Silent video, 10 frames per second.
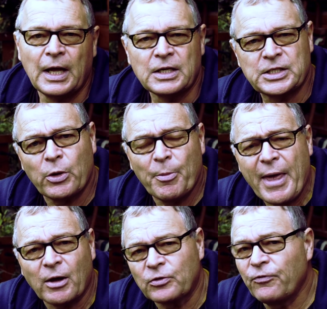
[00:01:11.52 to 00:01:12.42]
So
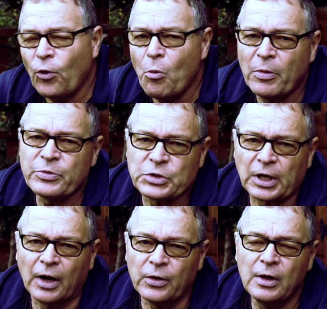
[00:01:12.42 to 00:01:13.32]
about 4 months
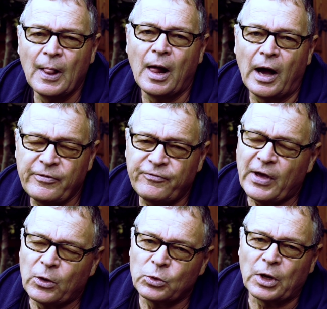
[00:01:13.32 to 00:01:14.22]
ago, I
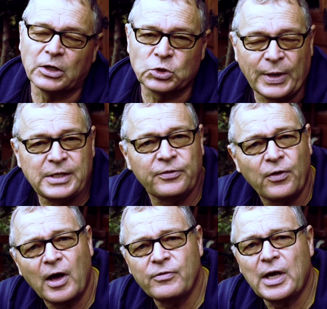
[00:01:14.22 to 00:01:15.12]
felled a
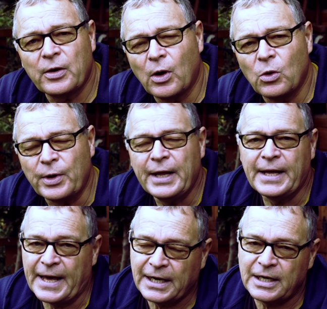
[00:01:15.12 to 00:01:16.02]
25-year-old
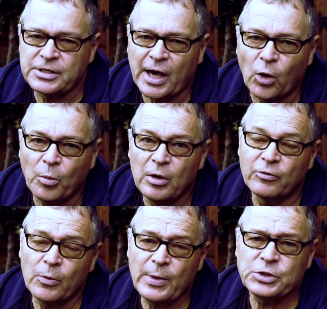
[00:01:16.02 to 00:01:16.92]
English elm
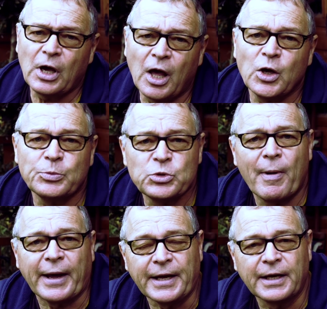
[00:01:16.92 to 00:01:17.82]
from which I hoped to
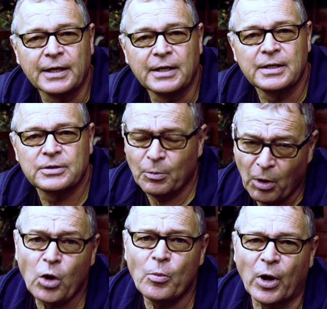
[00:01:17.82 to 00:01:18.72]
make some
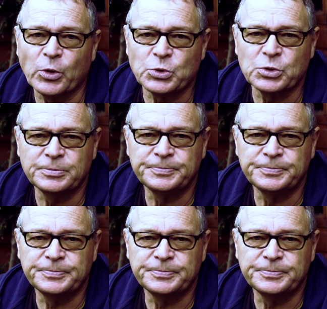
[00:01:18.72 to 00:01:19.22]
longbows.